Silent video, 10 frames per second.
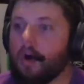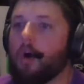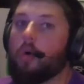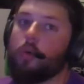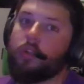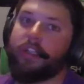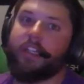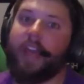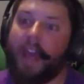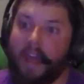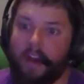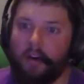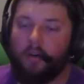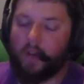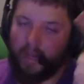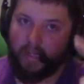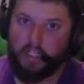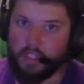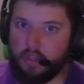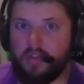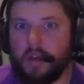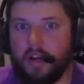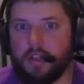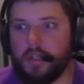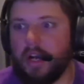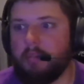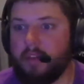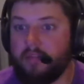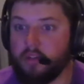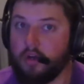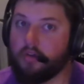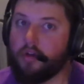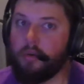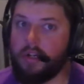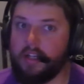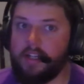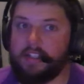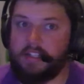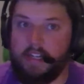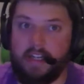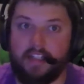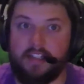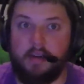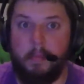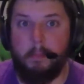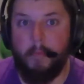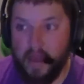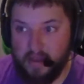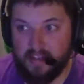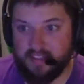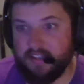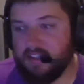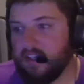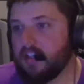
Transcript: Holy cow. I got to show you AirDrop. If you don't know what it is, it's amazing.